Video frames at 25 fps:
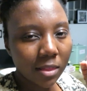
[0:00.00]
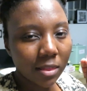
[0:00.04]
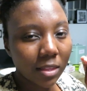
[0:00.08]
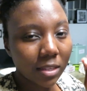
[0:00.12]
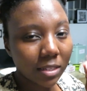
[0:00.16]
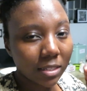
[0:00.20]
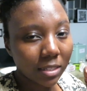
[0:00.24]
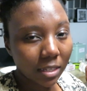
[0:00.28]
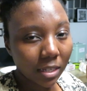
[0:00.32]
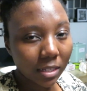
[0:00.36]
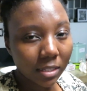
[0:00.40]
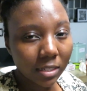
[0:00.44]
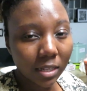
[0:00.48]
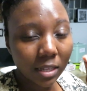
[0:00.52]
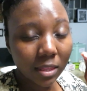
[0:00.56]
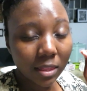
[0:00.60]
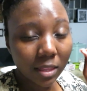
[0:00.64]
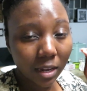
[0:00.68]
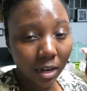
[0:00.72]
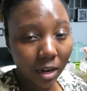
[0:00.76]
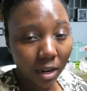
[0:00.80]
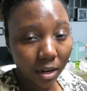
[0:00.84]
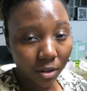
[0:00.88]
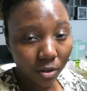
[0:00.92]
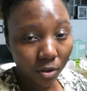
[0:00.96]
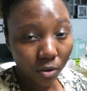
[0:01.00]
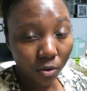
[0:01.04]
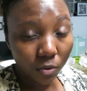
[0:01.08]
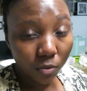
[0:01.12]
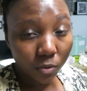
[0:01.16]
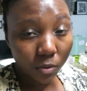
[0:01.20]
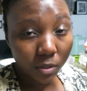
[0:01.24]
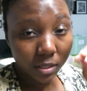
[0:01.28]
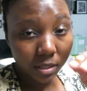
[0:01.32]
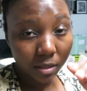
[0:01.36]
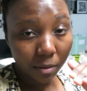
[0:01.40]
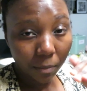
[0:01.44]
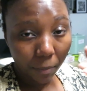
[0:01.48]
the setting that I
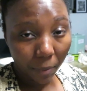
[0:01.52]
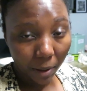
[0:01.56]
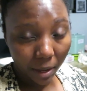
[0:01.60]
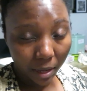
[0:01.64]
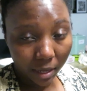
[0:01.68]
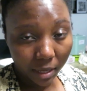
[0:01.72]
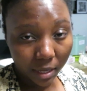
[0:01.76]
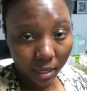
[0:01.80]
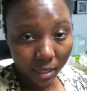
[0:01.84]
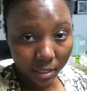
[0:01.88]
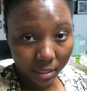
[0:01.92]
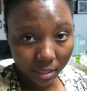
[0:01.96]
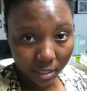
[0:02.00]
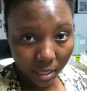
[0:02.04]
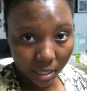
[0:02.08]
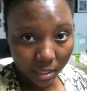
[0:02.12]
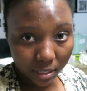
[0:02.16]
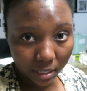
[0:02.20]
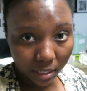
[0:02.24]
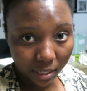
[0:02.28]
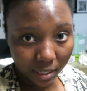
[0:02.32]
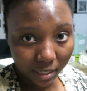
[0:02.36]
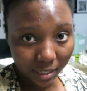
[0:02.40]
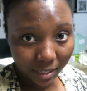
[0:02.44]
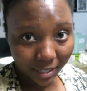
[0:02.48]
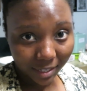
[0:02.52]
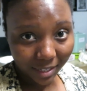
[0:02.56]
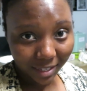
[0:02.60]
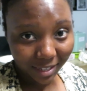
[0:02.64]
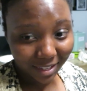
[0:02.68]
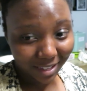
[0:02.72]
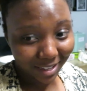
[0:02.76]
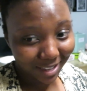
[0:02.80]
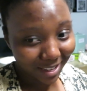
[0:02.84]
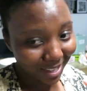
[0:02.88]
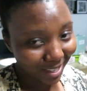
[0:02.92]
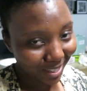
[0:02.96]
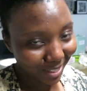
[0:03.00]
know is the baking setting
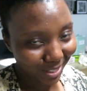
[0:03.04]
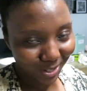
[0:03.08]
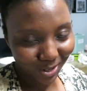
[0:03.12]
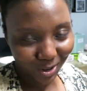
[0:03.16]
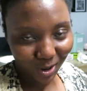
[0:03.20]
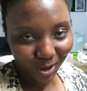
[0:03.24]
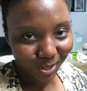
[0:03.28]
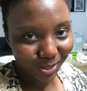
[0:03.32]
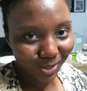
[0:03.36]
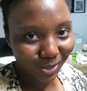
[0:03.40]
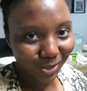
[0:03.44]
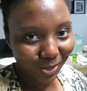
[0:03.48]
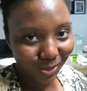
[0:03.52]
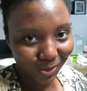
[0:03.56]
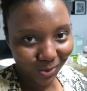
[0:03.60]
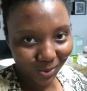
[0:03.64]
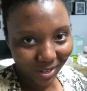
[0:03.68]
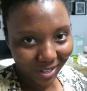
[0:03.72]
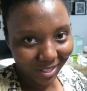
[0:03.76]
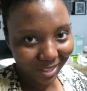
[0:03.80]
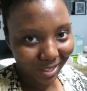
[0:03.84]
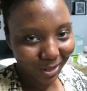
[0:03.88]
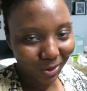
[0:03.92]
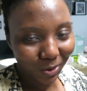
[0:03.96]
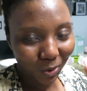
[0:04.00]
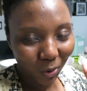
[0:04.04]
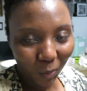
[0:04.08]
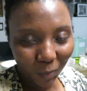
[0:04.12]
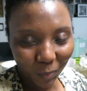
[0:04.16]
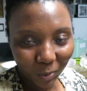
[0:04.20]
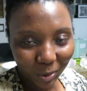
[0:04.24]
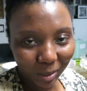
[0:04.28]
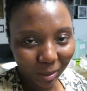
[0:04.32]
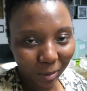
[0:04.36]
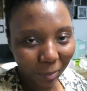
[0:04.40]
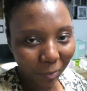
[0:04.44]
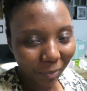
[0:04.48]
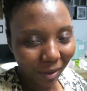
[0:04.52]
is not doing the
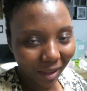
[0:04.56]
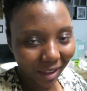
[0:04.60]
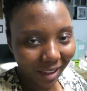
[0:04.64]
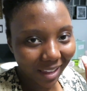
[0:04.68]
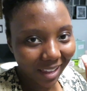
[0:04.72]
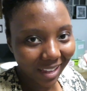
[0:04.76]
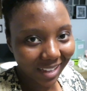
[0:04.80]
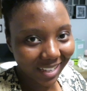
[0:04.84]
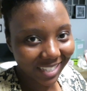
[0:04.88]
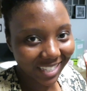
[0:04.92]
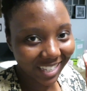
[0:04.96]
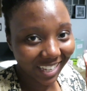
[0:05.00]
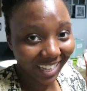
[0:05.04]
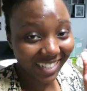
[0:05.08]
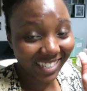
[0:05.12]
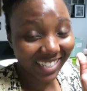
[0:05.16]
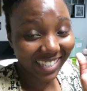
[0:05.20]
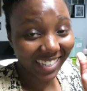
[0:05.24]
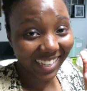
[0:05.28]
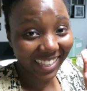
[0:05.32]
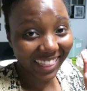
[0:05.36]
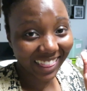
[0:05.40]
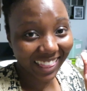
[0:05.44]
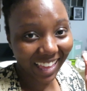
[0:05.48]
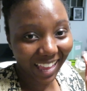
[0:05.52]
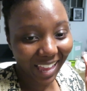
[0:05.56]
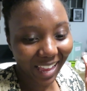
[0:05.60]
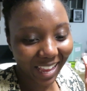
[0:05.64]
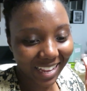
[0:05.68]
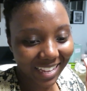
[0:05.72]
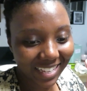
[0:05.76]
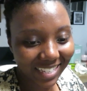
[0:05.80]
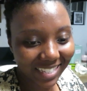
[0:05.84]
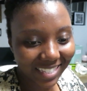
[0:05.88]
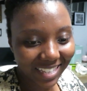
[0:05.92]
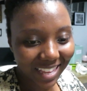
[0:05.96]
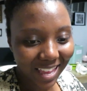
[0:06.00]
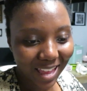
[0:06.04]
normal baking setting
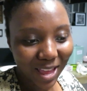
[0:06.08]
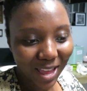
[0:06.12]
things.